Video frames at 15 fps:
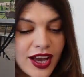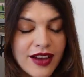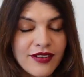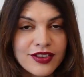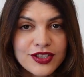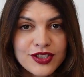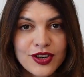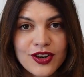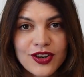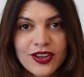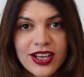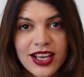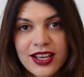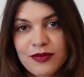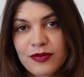have a
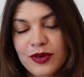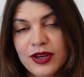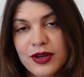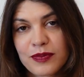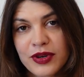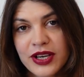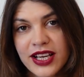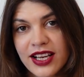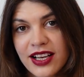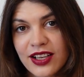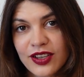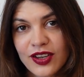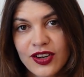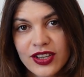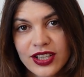dog and want to bring it
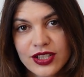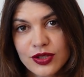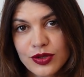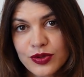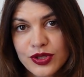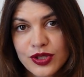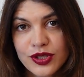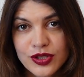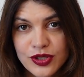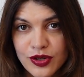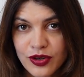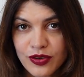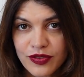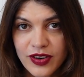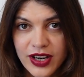along, it's also
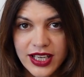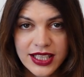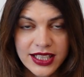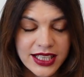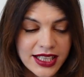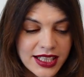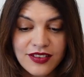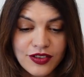dog friendly.